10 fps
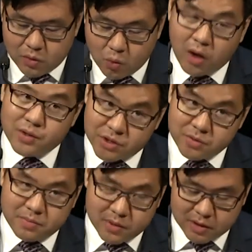was
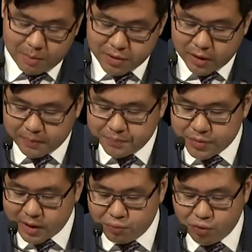something
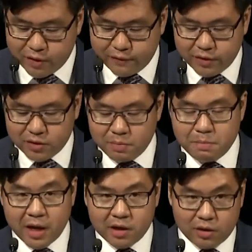that prefigured
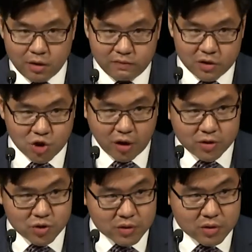many of the
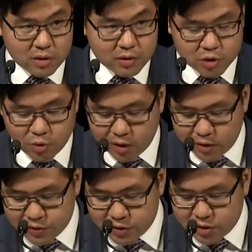changes in
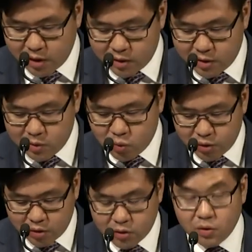Australian society that would
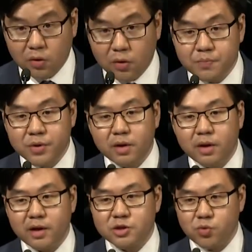occur
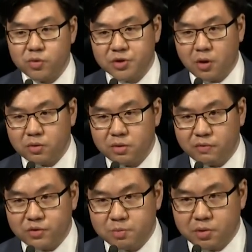as a result
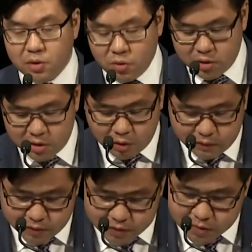of his period in
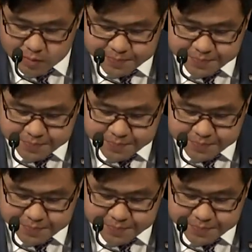office.